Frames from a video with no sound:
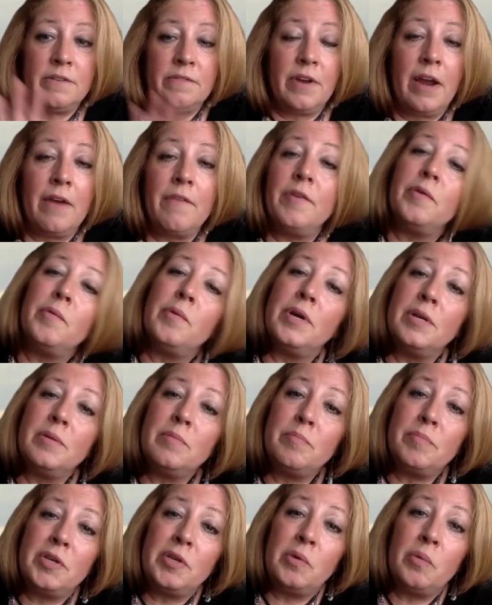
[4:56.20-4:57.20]

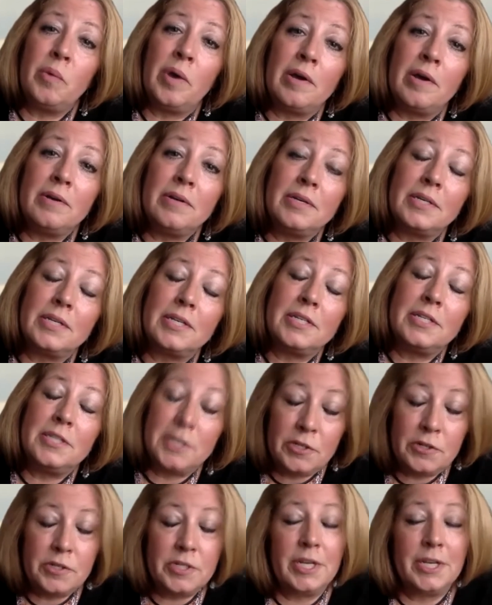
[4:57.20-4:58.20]
Everyone, be well and
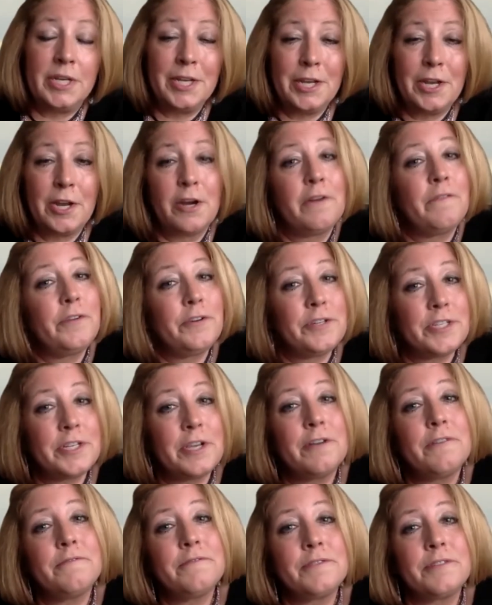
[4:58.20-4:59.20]
continue taking care of
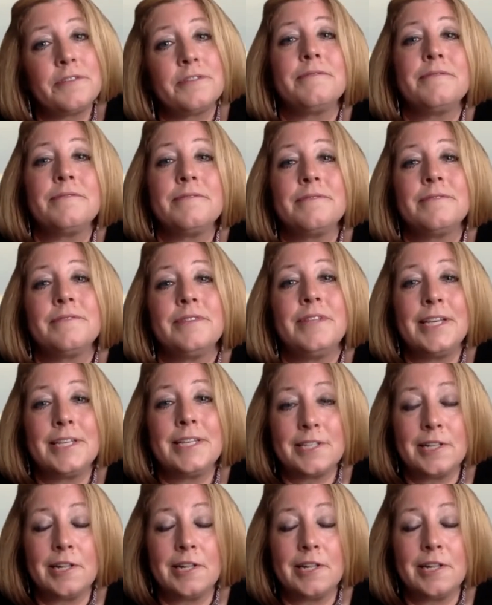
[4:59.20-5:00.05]
yourselves. Thanks a